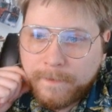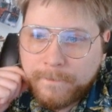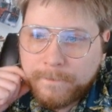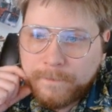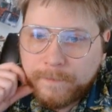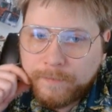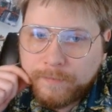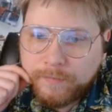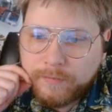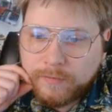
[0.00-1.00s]

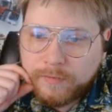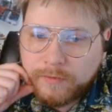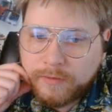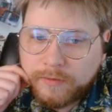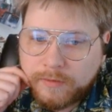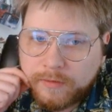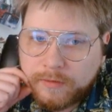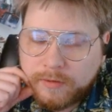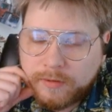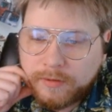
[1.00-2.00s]

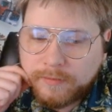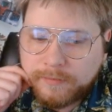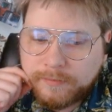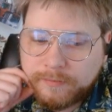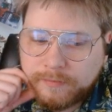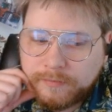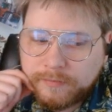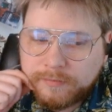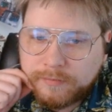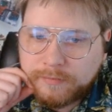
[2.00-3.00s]

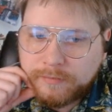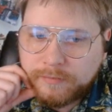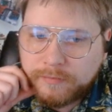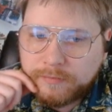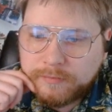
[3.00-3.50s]
(no one is talking)